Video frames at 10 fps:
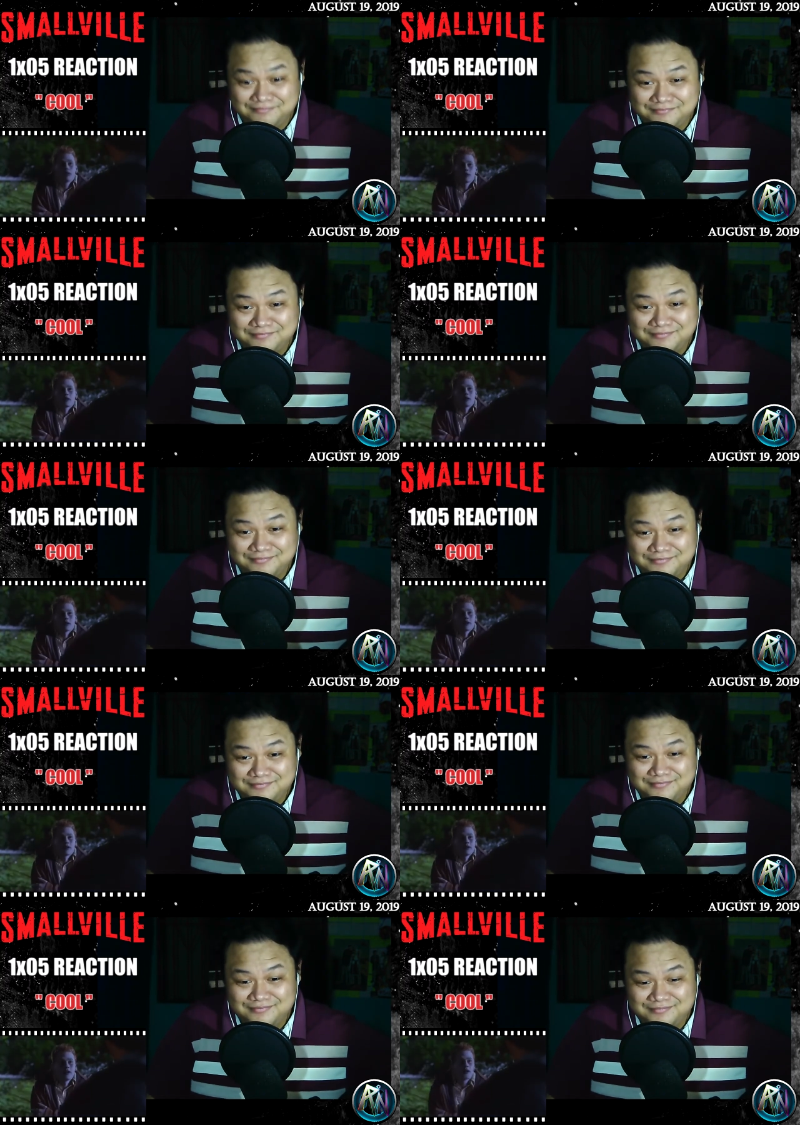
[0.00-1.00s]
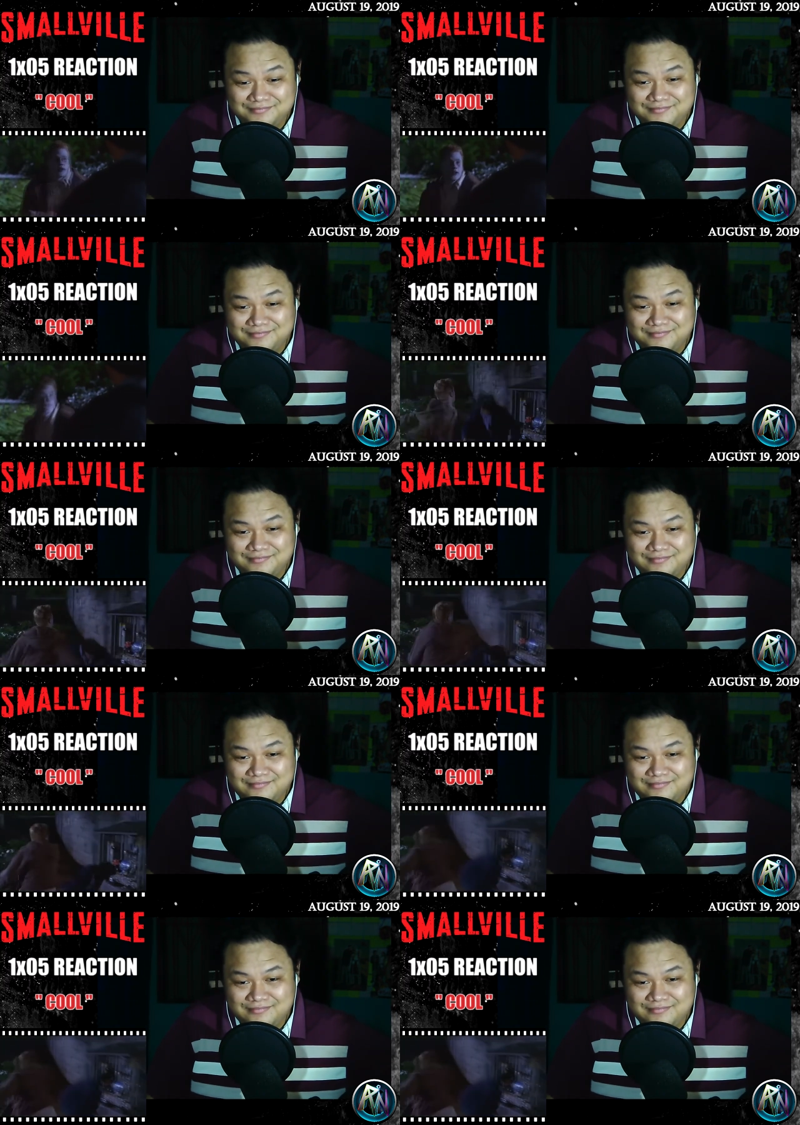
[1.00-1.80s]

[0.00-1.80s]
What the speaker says: Nobody speaks.